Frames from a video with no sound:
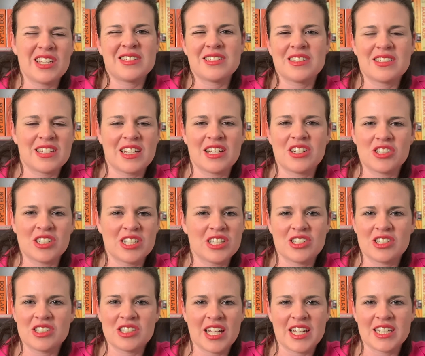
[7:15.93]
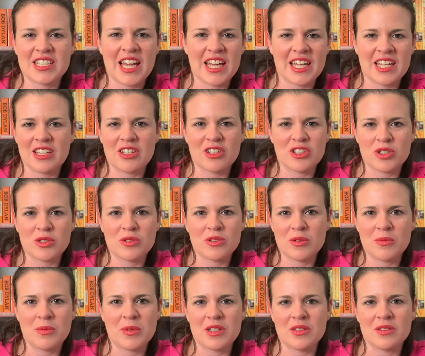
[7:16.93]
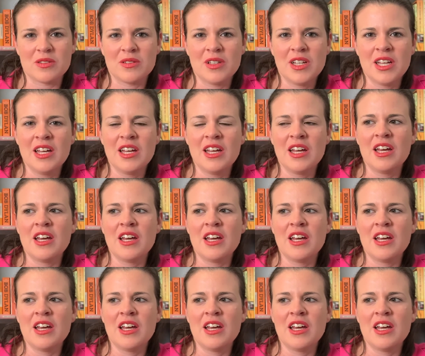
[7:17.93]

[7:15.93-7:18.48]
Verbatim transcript: is essentially just like taking a sugar pill